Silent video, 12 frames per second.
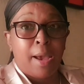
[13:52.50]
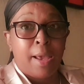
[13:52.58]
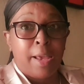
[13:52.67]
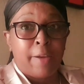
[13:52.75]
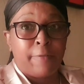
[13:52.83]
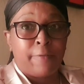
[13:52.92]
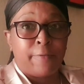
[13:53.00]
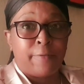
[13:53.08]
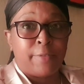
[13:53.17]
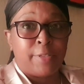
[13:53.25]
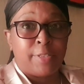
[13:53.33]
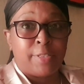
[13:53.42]
I have
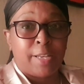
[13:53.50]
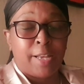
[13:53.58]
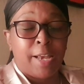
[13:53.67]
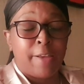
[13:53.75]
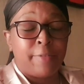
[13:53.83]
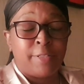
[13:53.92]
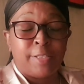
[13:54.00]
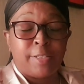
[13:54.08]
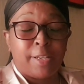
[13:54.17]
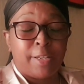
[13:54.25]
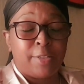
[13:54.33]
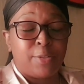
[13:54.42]

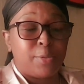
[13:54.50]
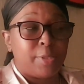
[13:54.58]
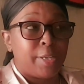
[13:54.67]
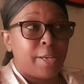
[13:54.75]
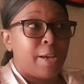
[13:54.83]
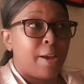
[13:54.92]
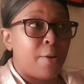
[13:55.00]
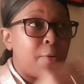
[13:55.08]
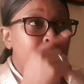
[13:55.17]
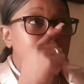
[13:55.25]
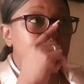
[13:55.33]
decided to take her